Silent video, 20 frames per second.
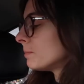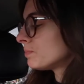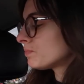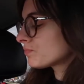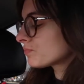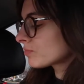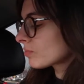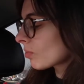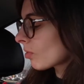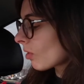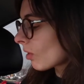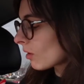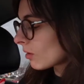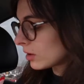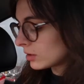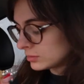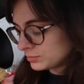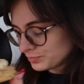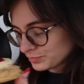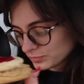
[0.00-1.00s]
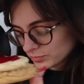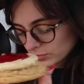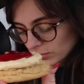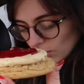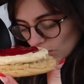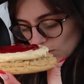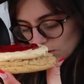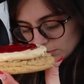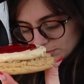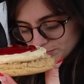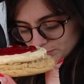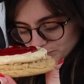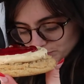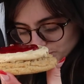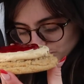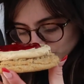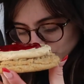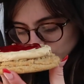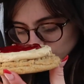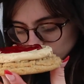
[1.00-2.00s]

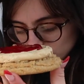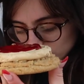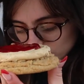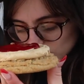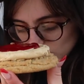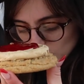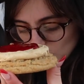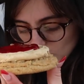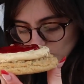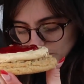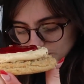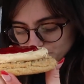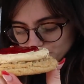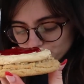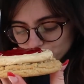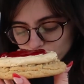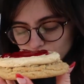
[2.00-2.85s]
[no speech]